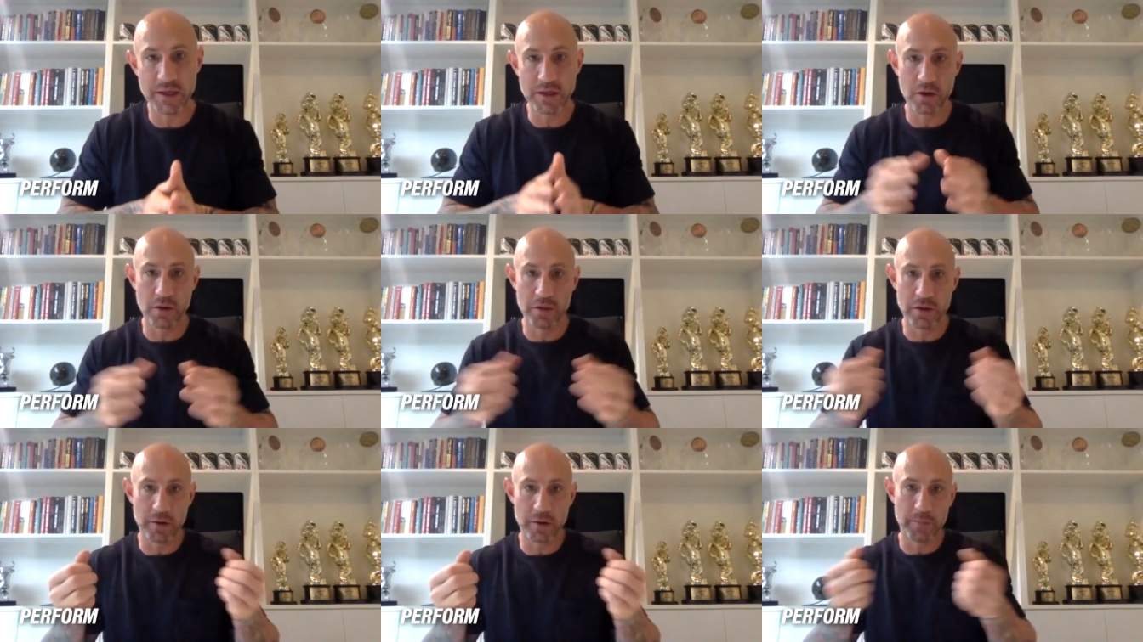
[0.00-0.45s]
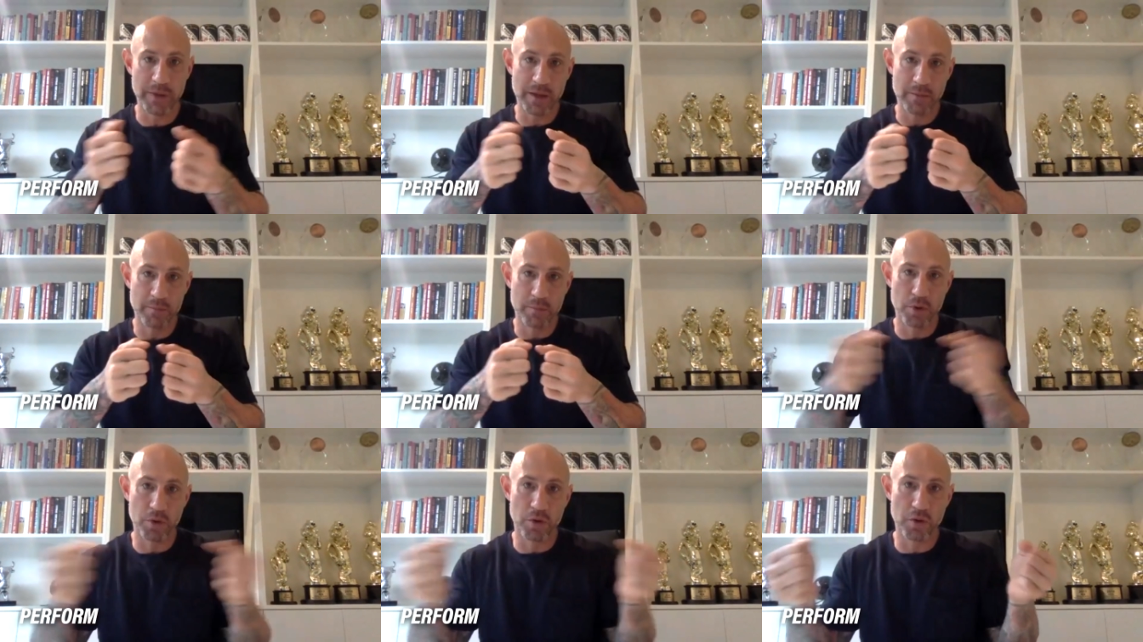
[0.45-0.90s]
They're
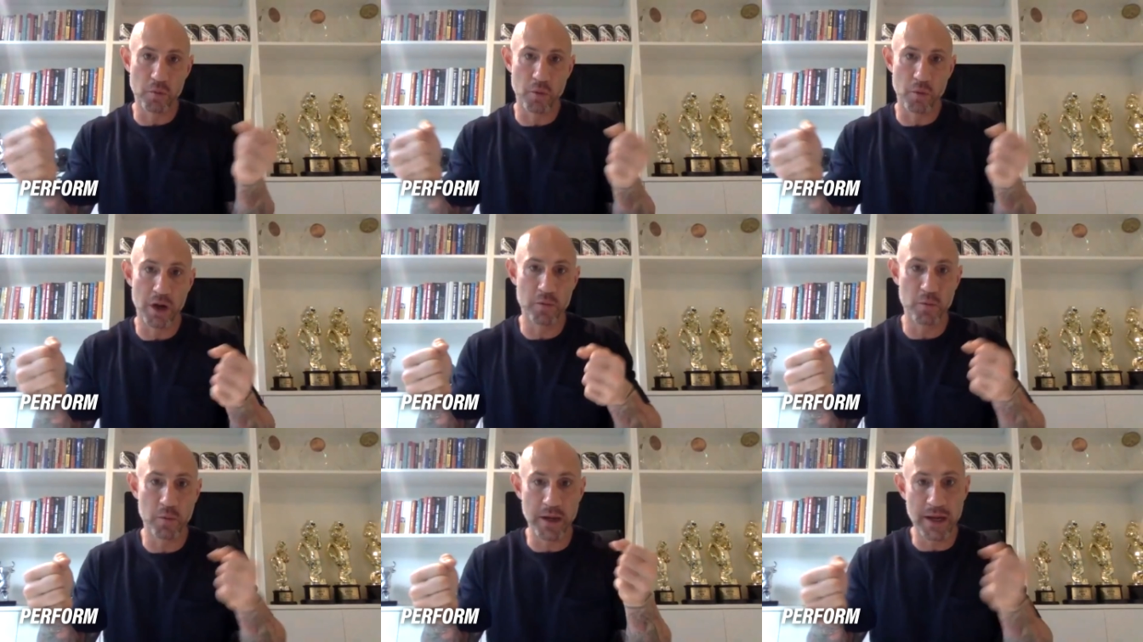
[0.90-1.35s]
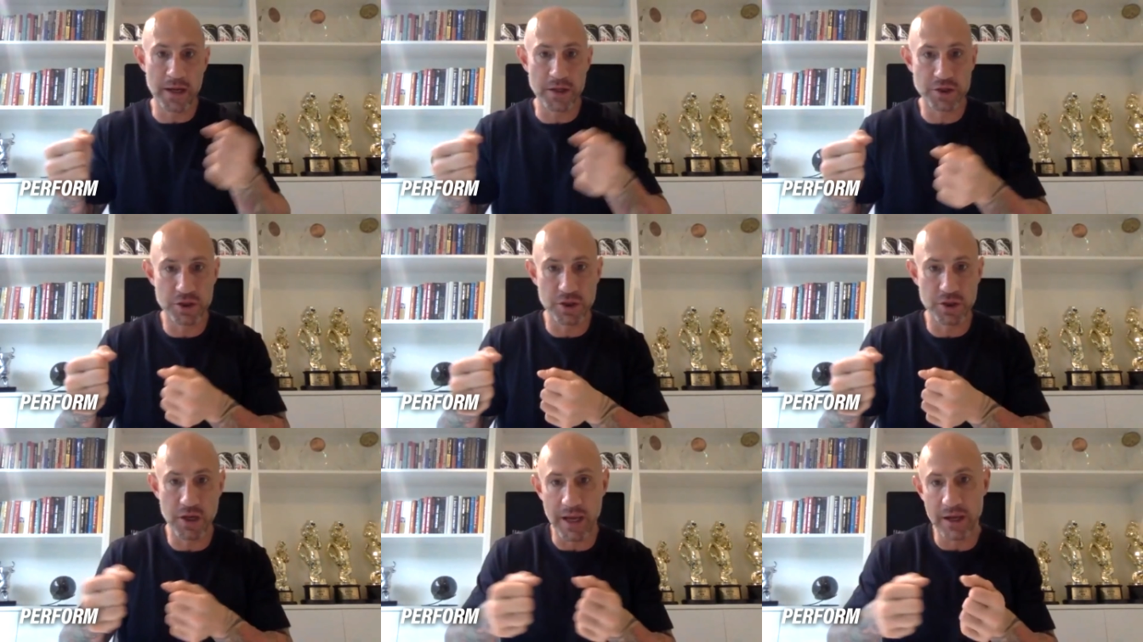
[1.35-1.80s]
being pulled one way.
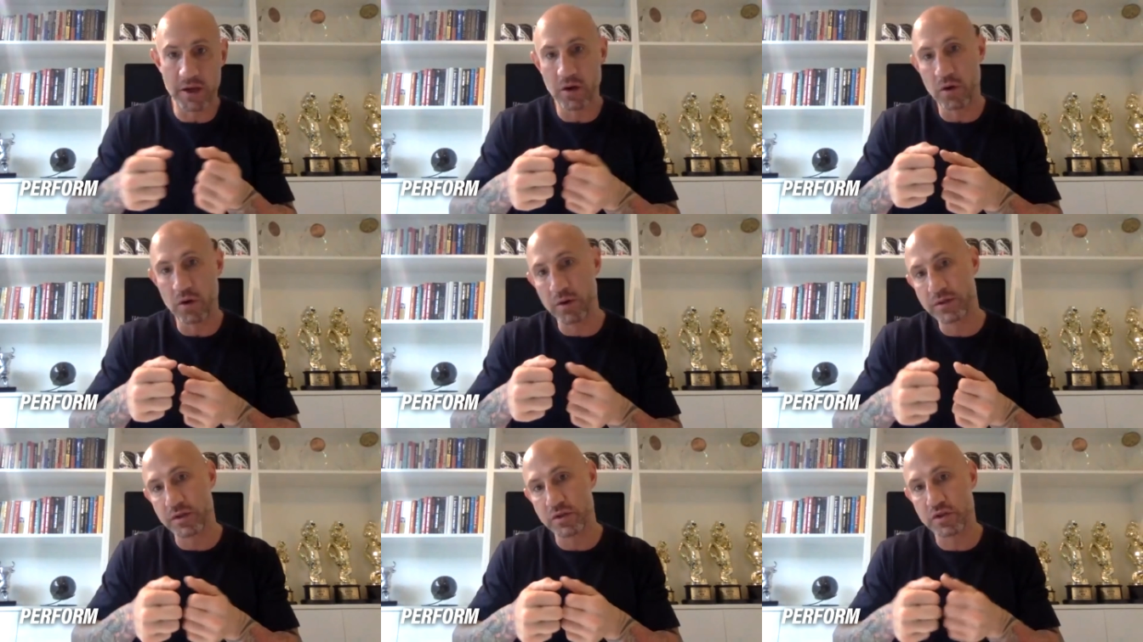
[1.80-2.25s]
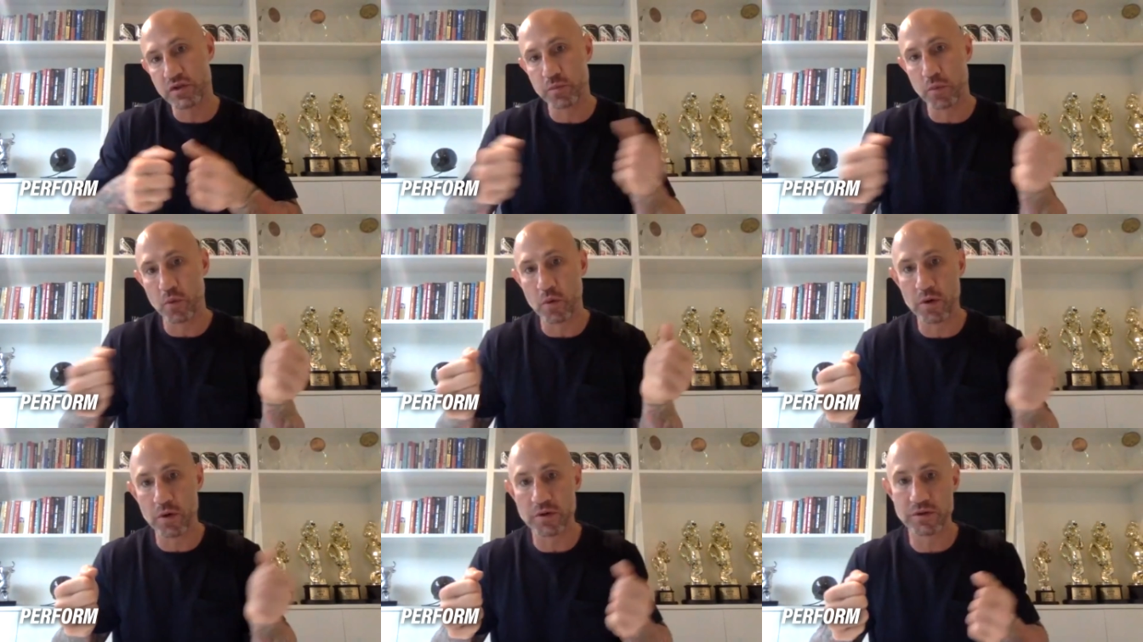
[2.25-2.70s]
Should I go into
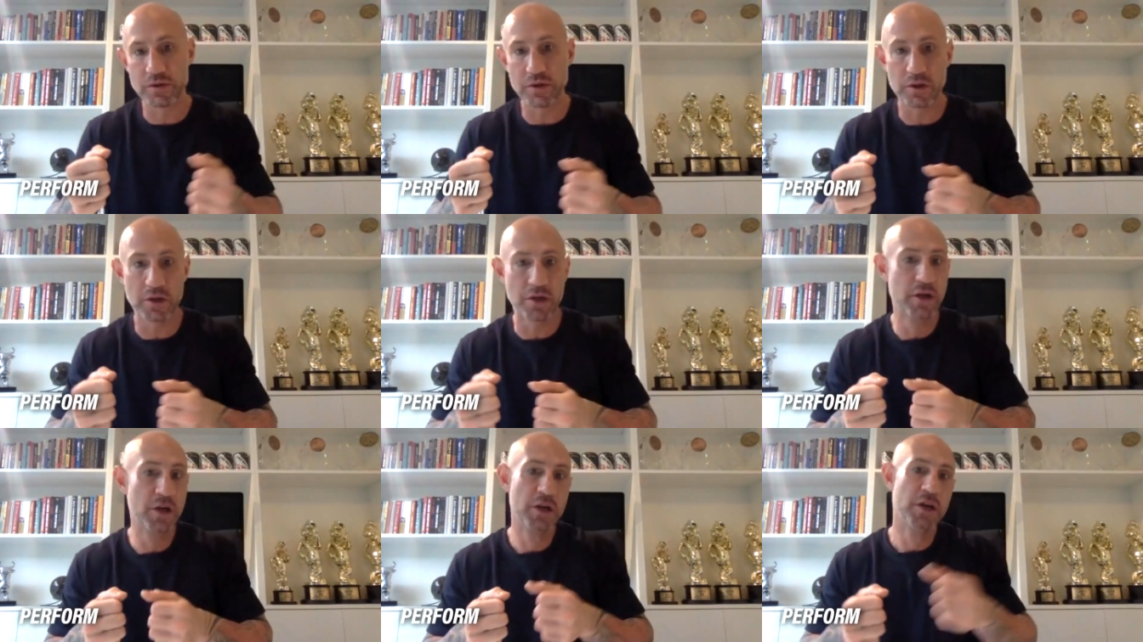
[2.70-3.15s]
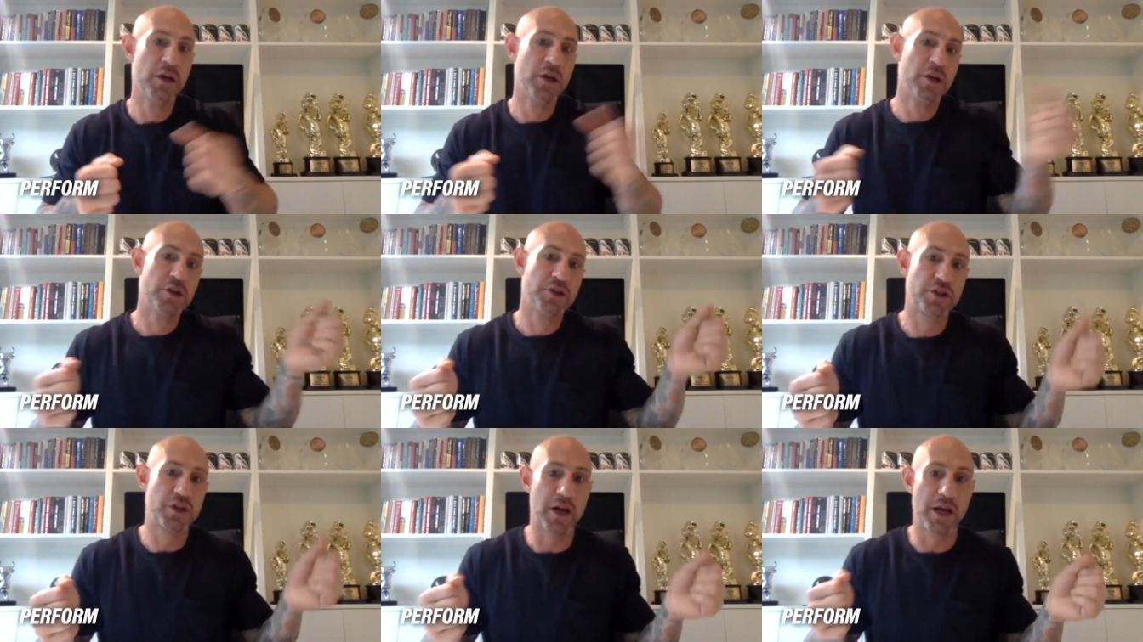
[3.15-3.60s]
sports or
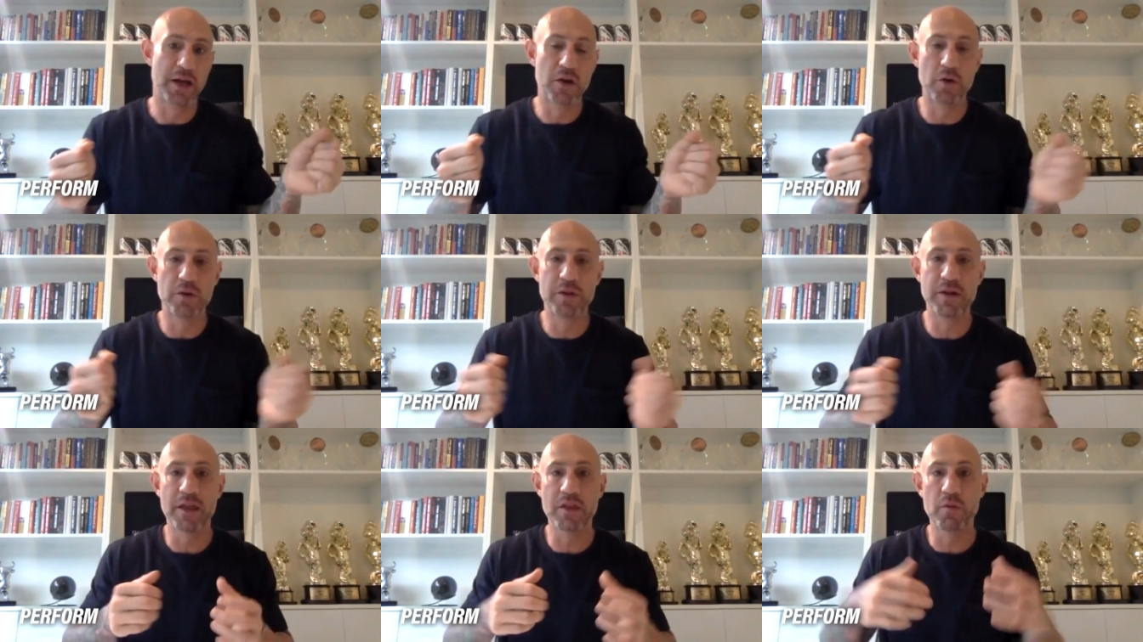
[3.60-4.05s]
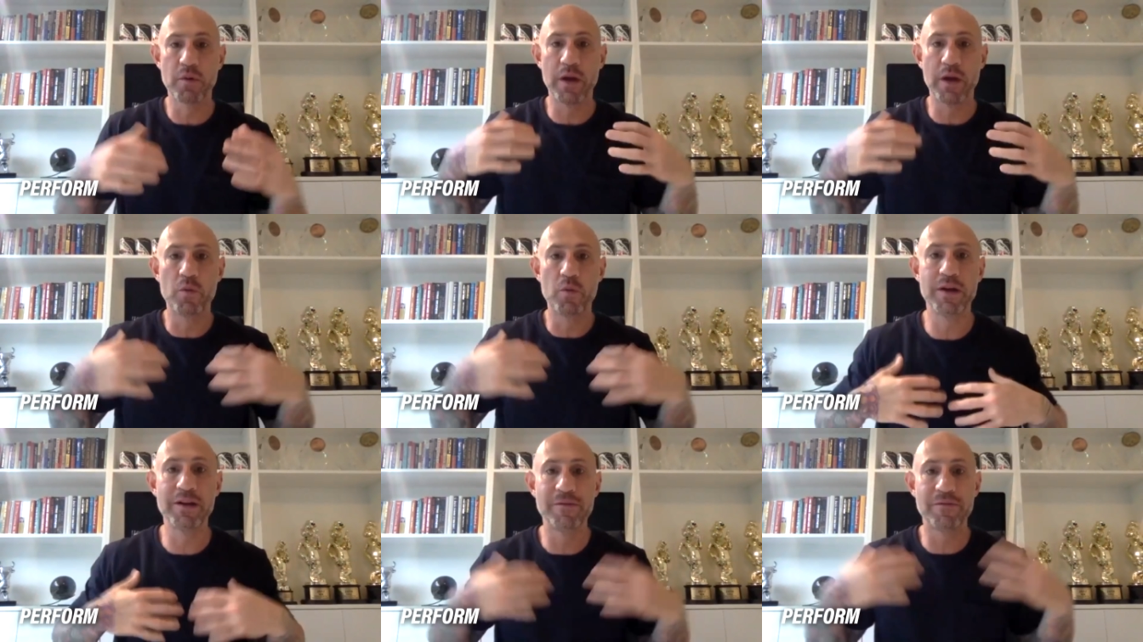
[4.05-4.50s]
should I go the other way?
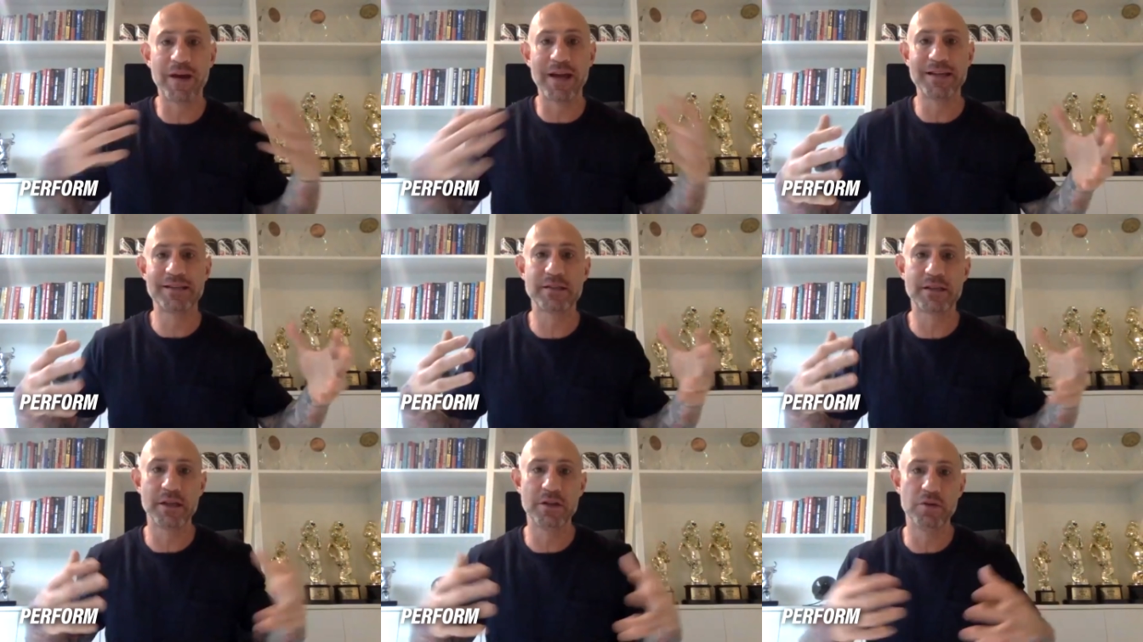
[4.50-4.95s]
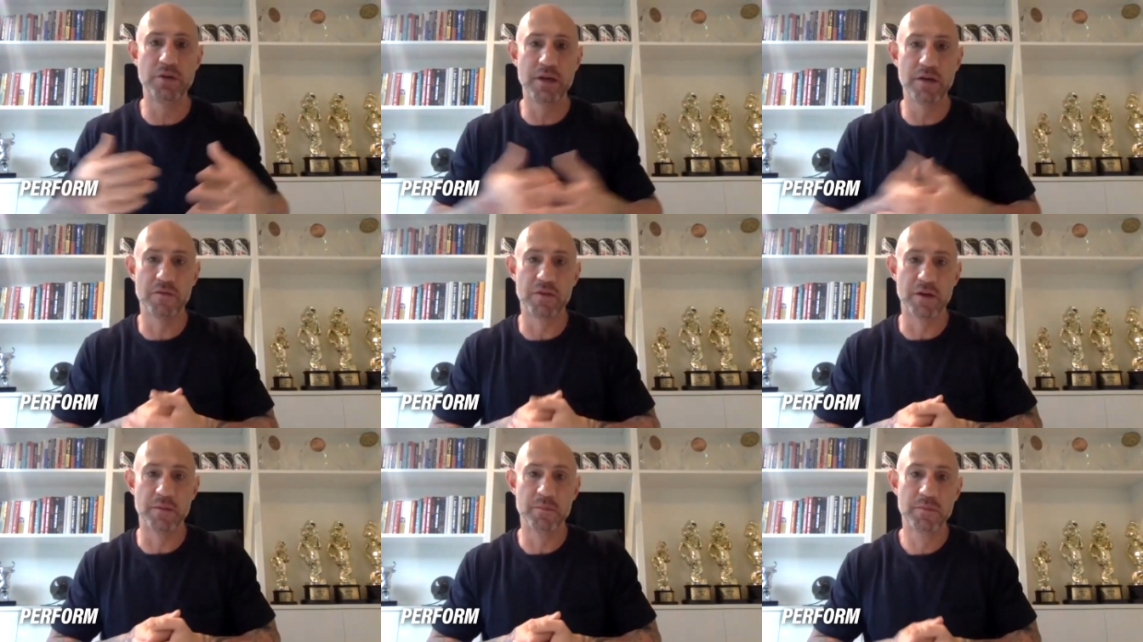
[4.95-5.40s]
What advice can you
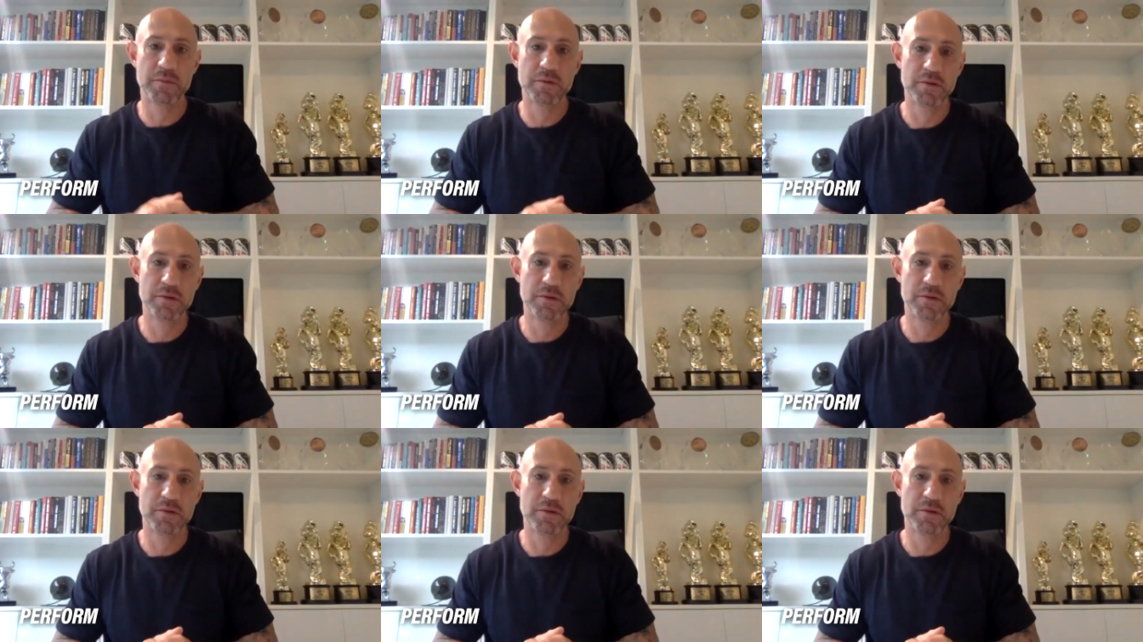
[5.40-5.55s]
give them?